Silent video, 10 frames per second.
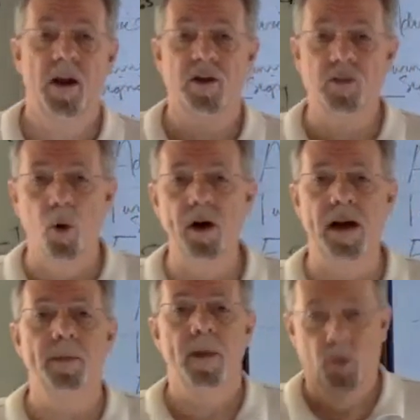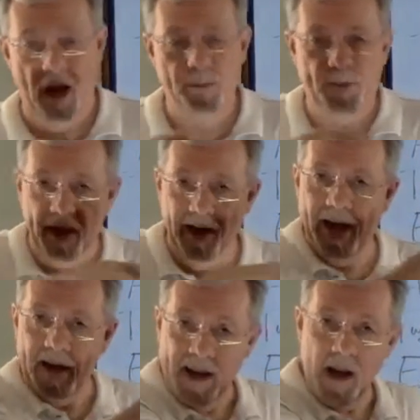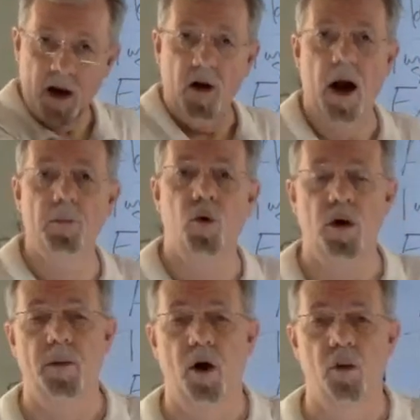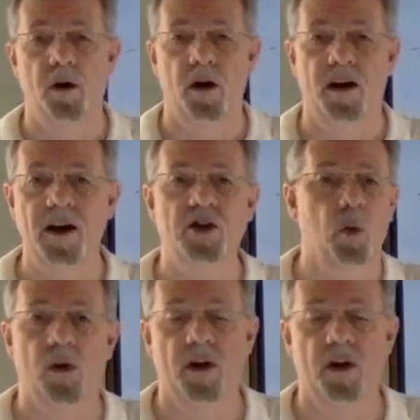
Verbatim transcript: This morning, when I pedal out of here, I'm going to my home congregation.